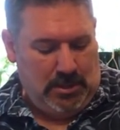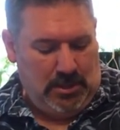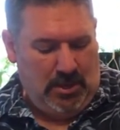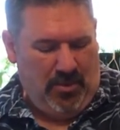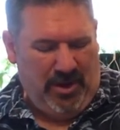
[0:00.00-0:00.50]

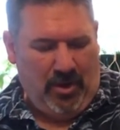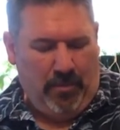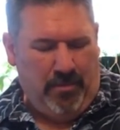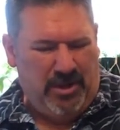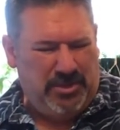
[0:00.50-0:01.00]
you don't want to go
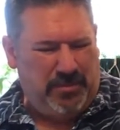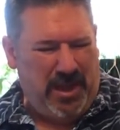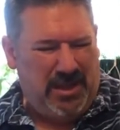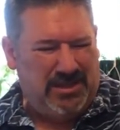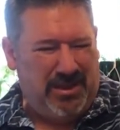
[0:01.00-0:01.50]
much
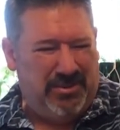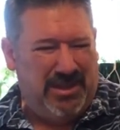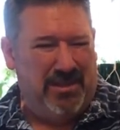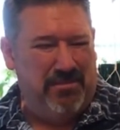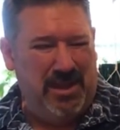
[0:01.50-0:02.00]
past, I would
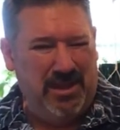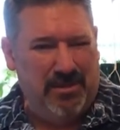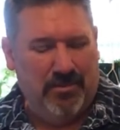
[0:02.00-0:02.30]
say, a medium